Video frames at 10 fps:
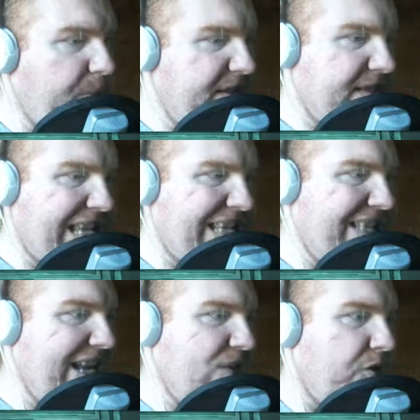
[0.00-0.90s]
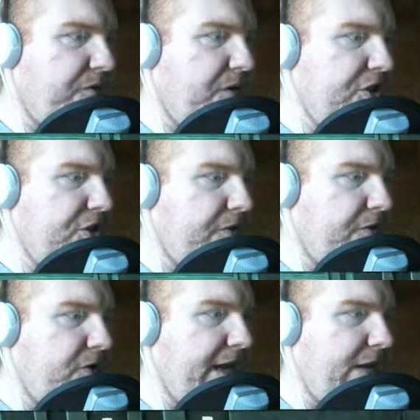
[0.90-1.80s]
is aesthetic or functional for
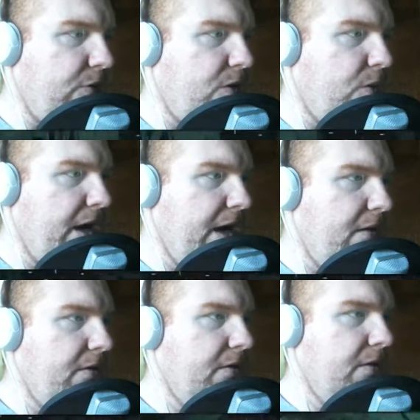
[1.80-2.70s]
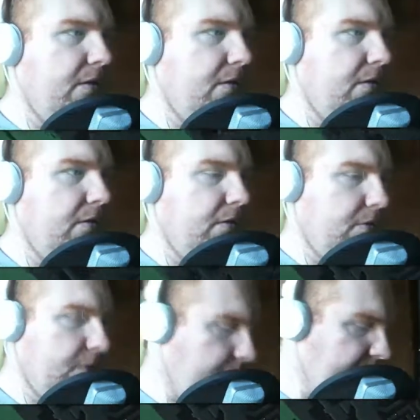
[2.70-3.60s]
the data required.
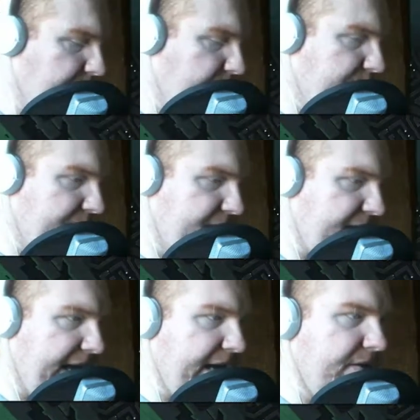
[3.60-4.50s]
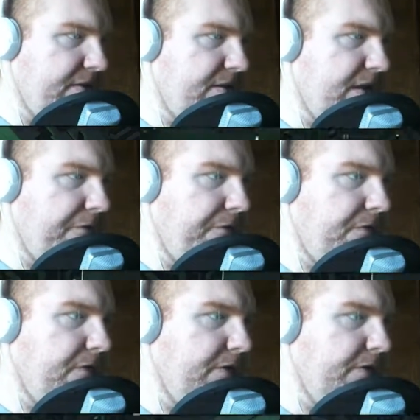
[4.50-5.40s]
So am I supposed to be scanning this stuff?
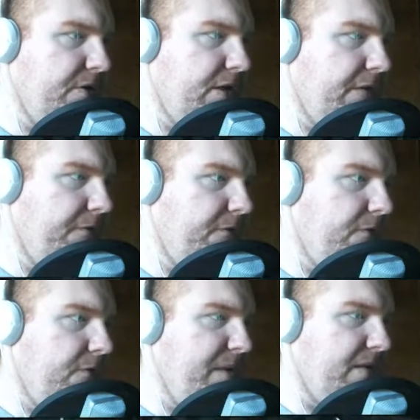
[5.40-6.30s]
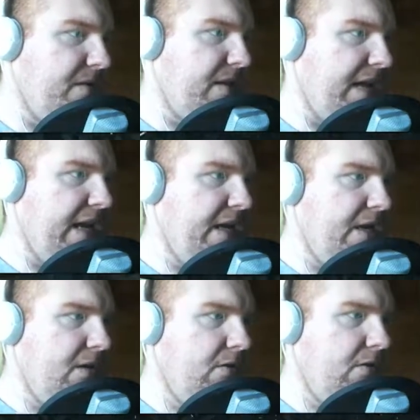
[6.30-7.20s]
There's stuff for me to scan here?